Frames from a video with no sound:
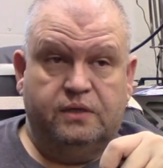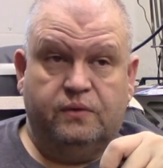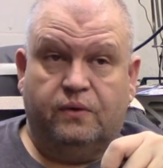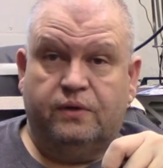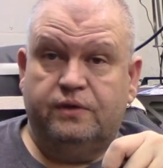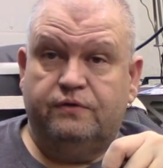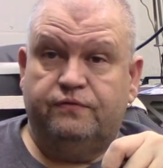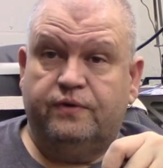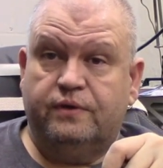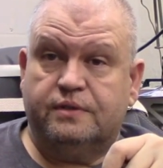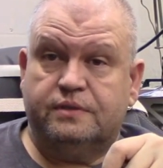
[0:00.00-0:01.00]
To all you
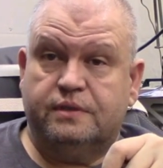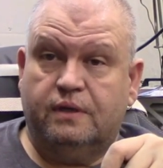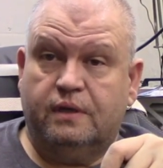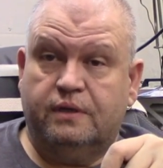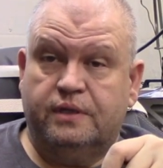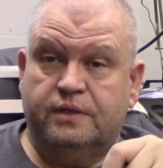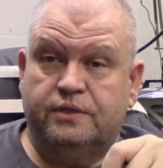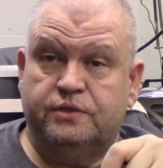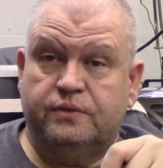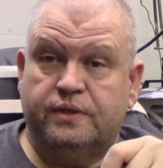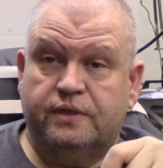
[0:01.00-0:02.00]
folks that are going to
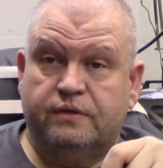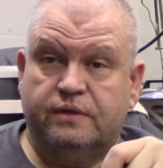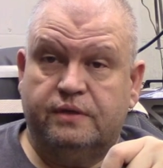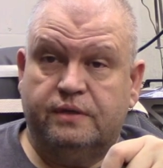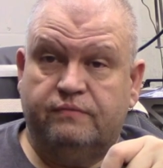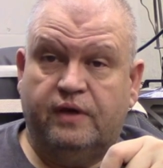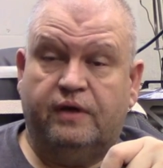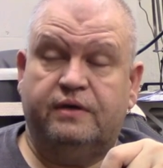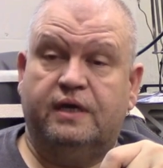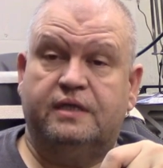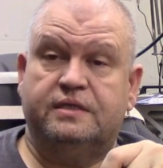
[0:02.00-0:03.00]
enjoy
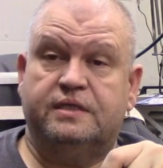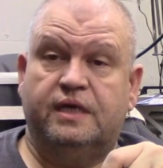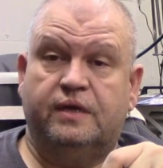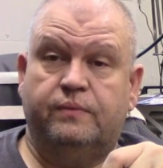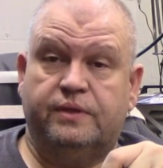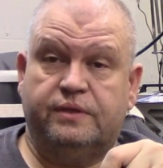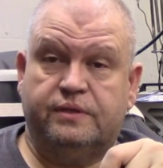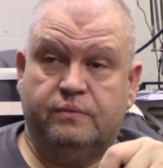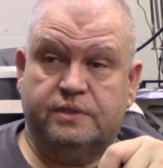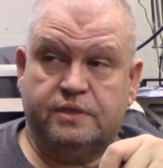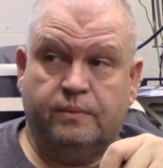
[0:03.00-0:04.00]
Valentine's Day with,
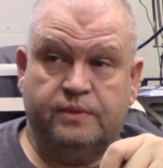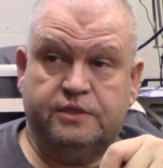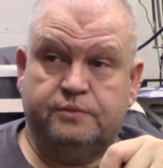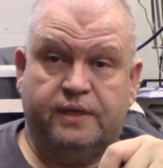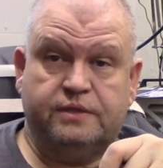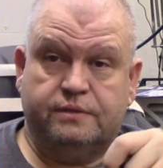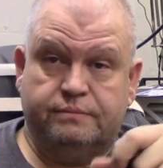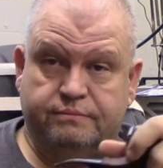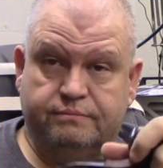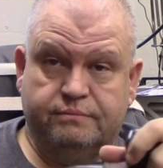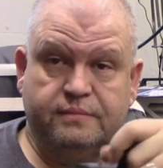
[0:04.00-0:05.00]
with someone special,
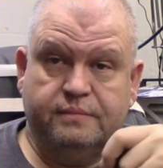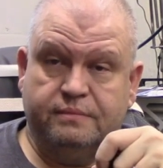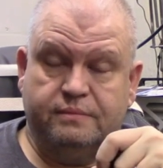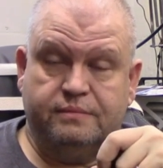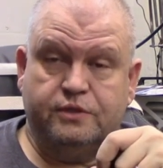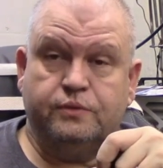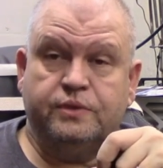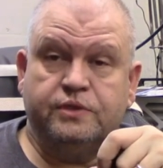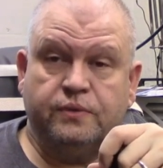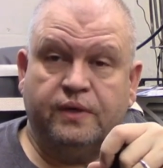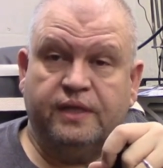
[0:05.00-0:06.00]
do
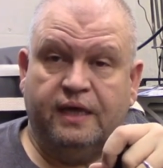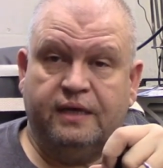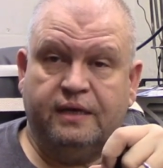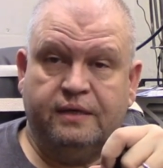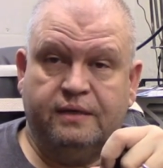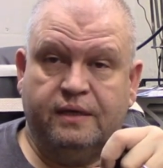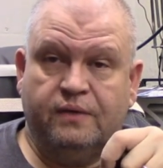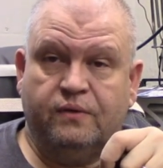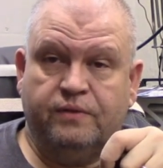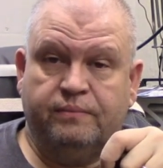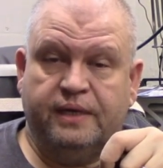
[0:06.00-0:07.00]
enjoy that and, and
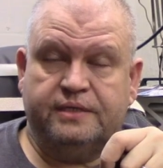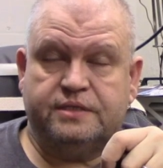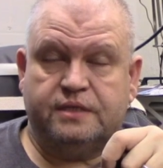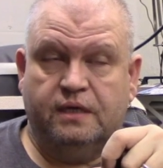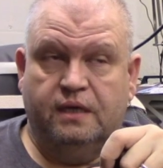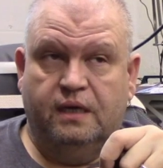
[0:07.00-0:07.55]
all the best.